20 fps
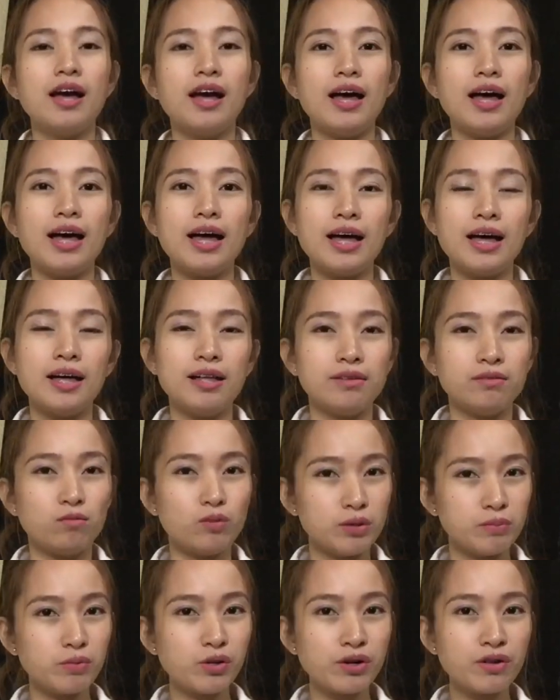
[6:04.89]
And one
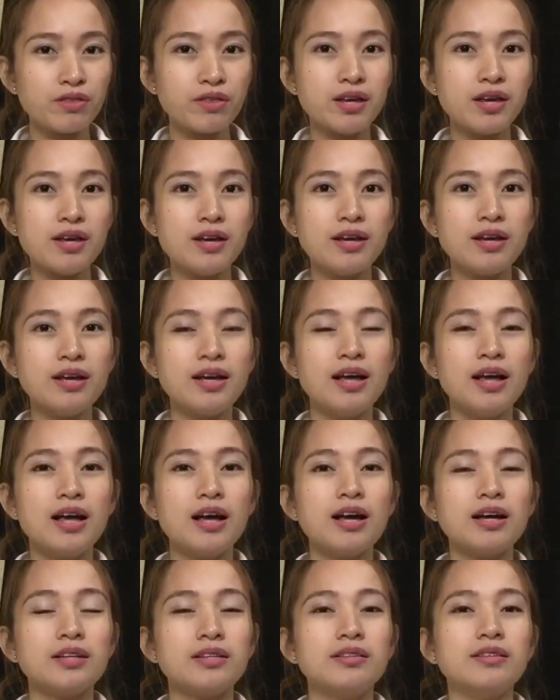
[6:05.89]
more thing,
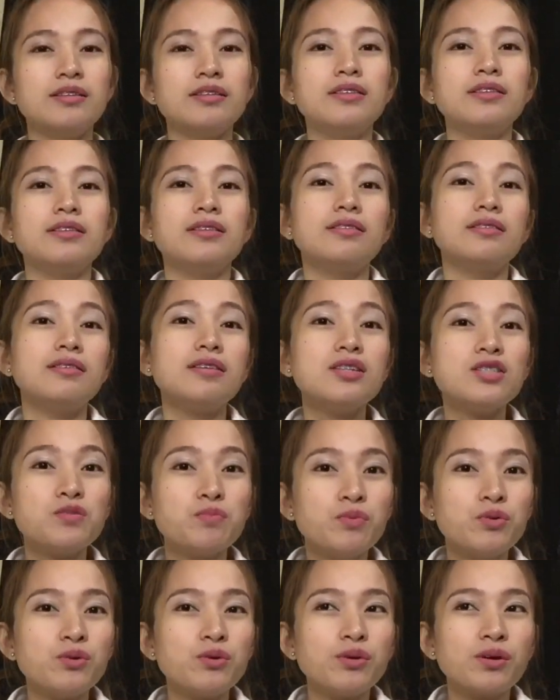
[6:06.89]
this
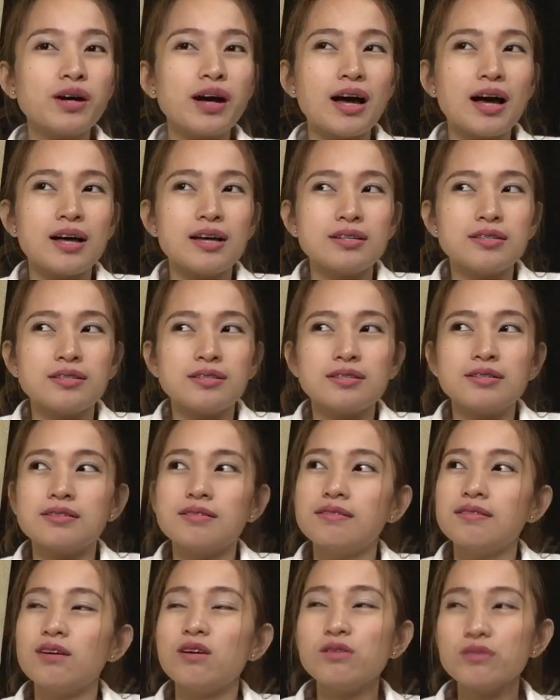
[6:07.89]
book has
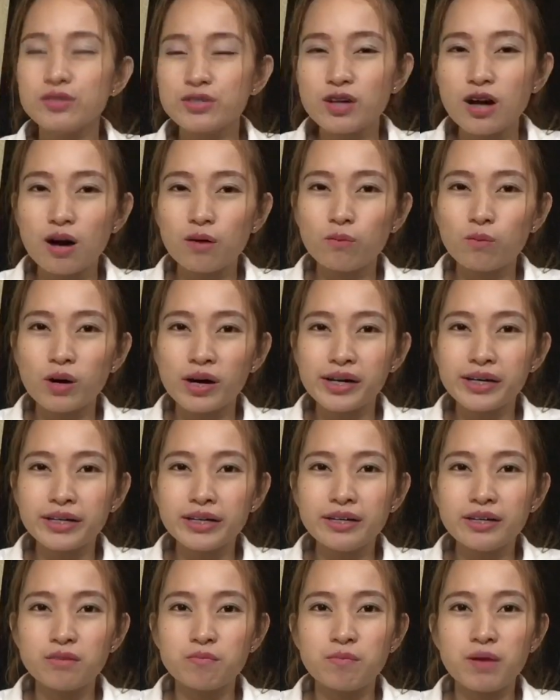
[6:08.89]
also a
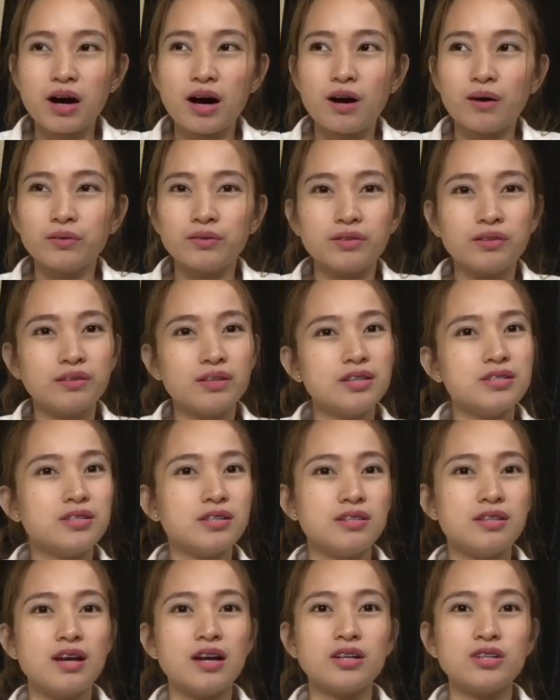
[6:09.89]
warning about the
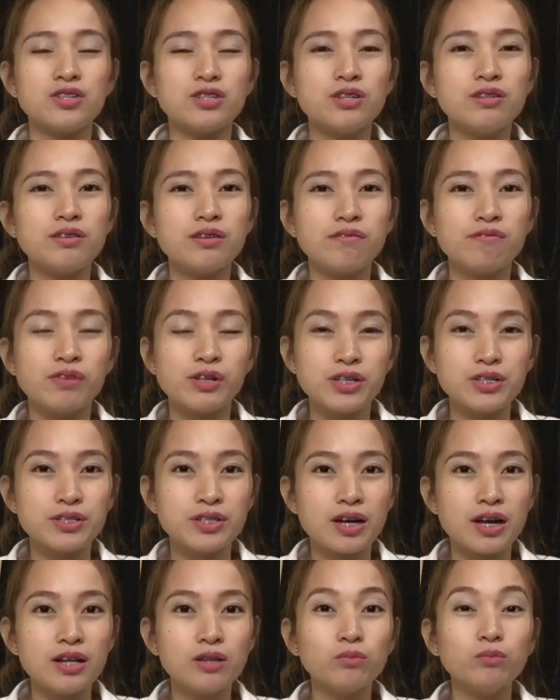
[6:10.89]
seduction
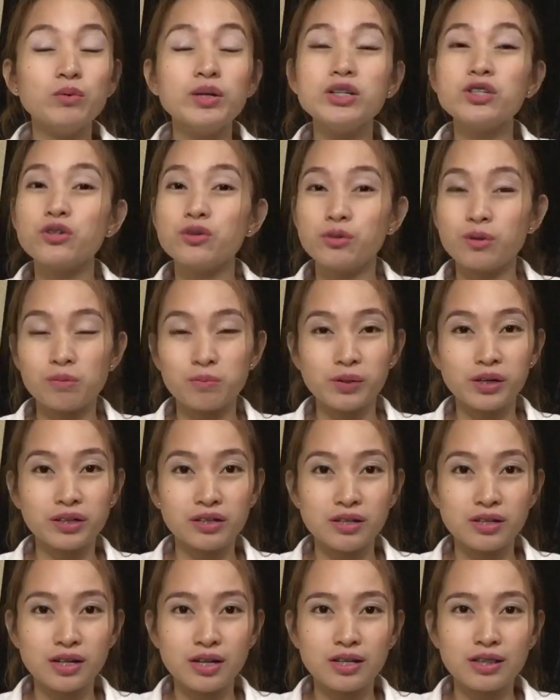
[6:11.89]
reversal, which Robert
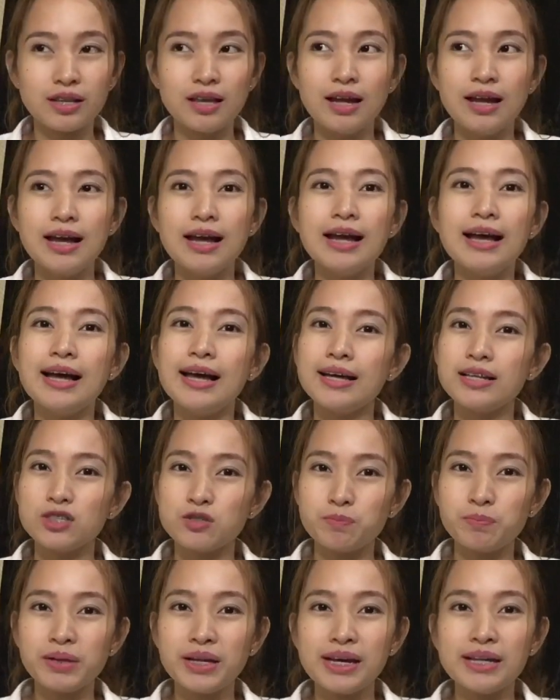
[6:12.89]
Greene
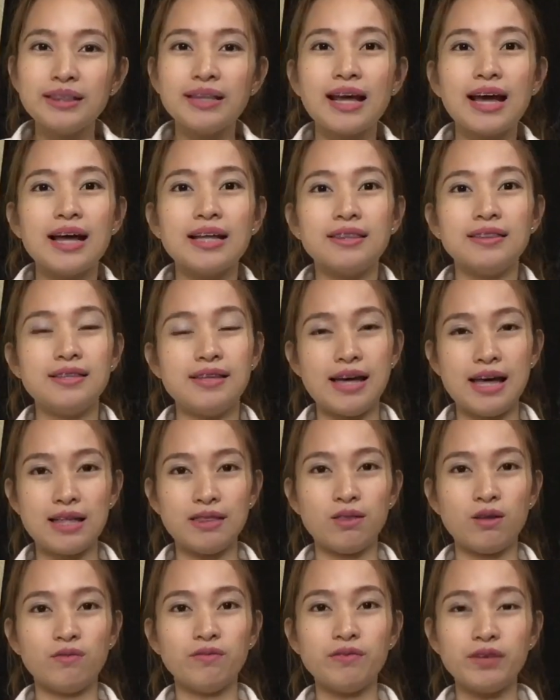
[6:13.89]
explained at the end
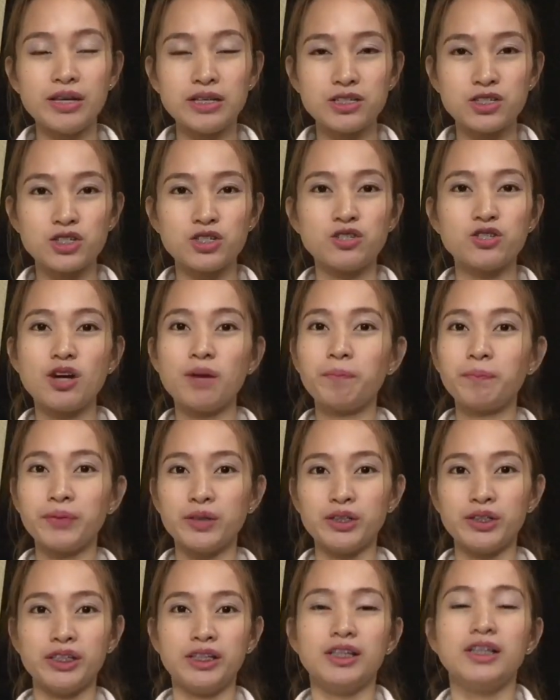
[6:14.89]
of each
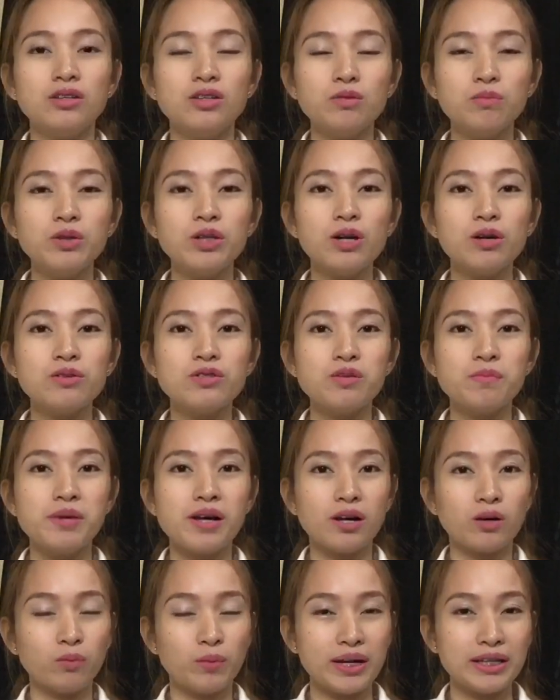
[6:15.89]
chapter. You would also be
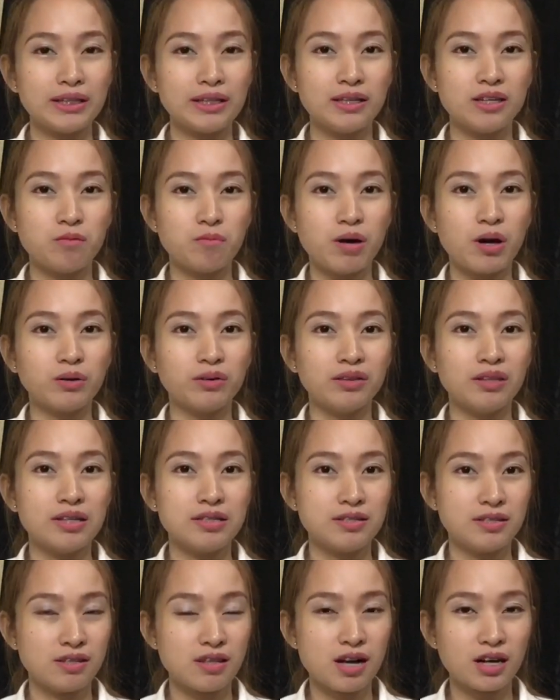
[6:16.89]
acquainted about the
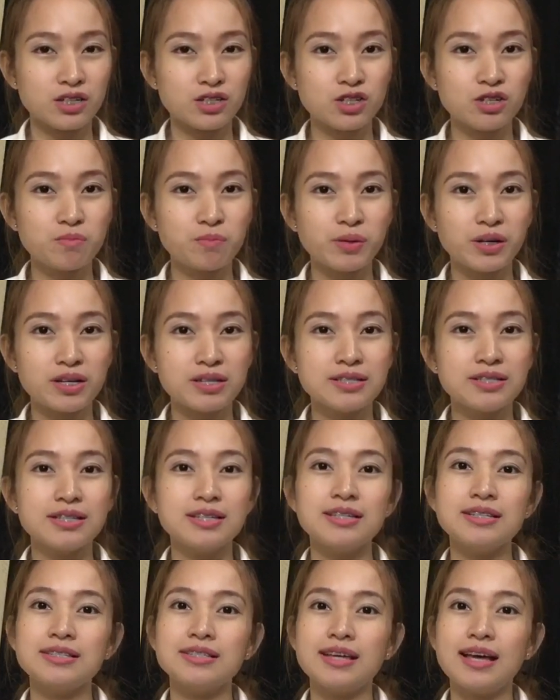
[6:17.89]
seduction
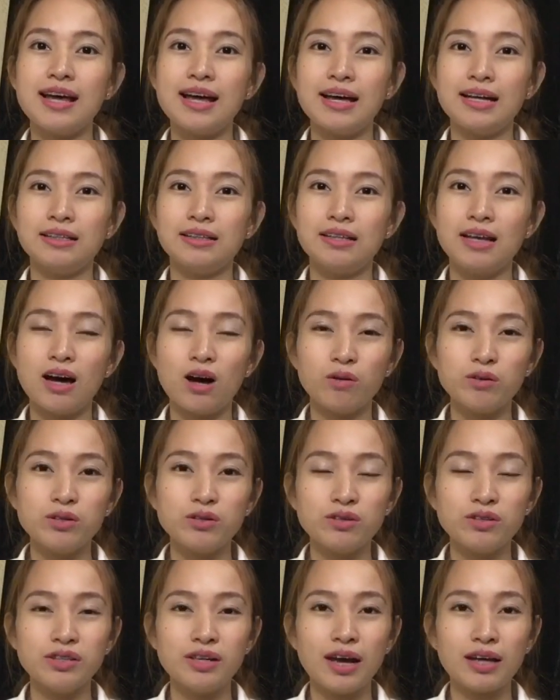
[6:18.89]
process and how you
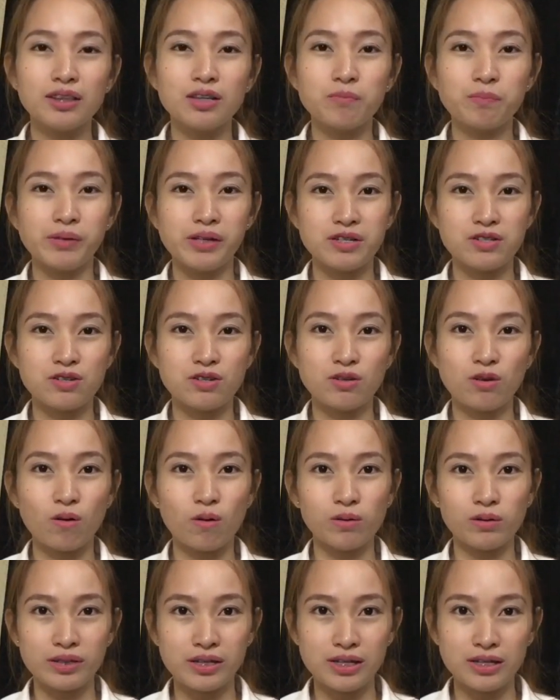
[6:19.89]
could get a person
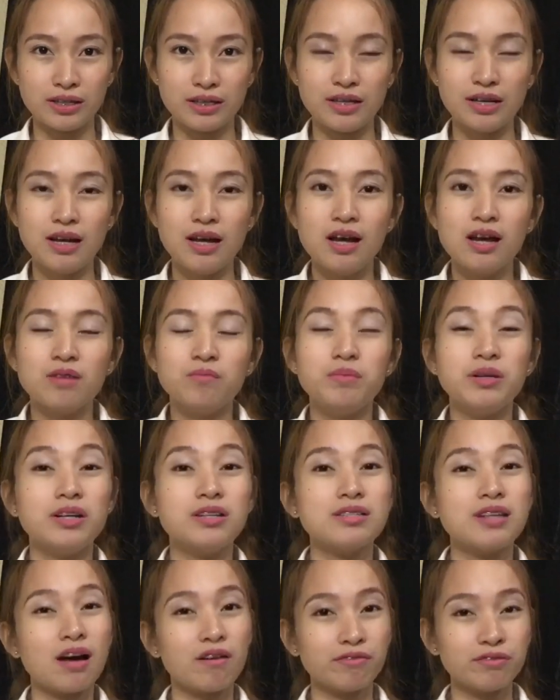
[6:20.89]
all in. Because
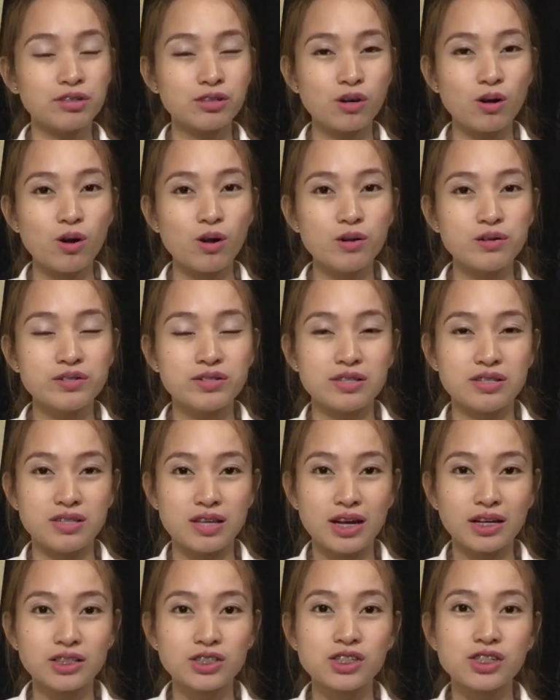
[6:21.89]
after all,
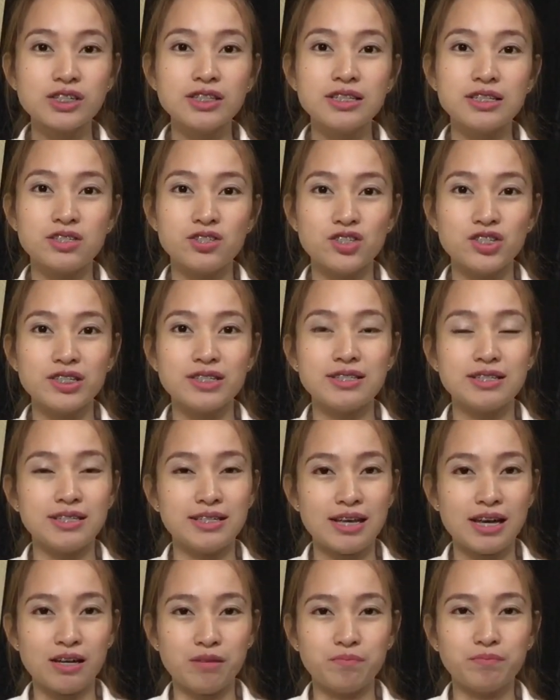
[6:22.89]
seduction is just a
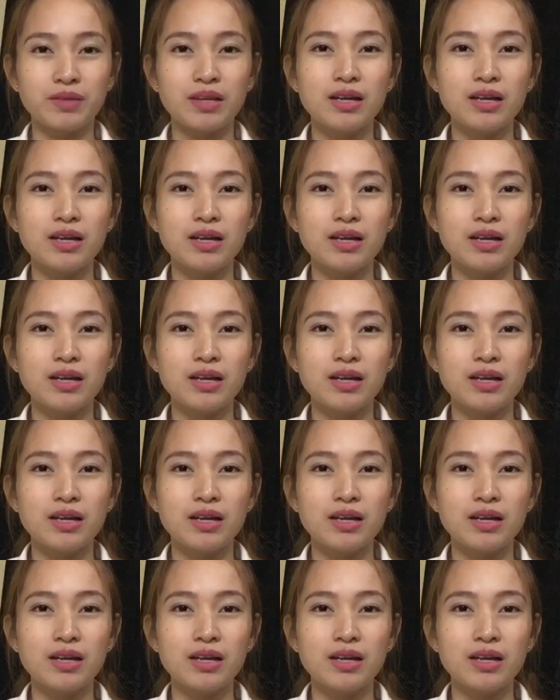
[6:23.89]
game.